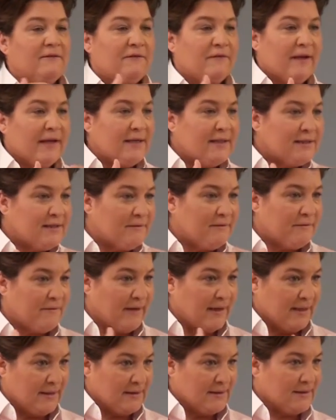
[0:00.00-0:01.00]

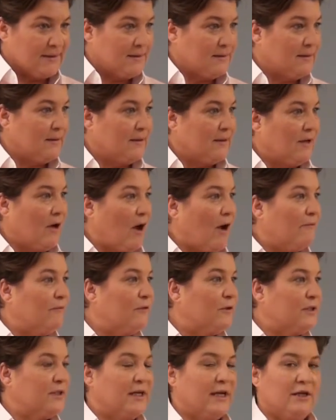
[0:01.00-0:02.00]
face-to-face
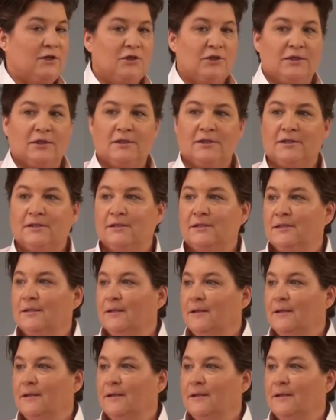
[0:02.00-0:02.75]
conversations,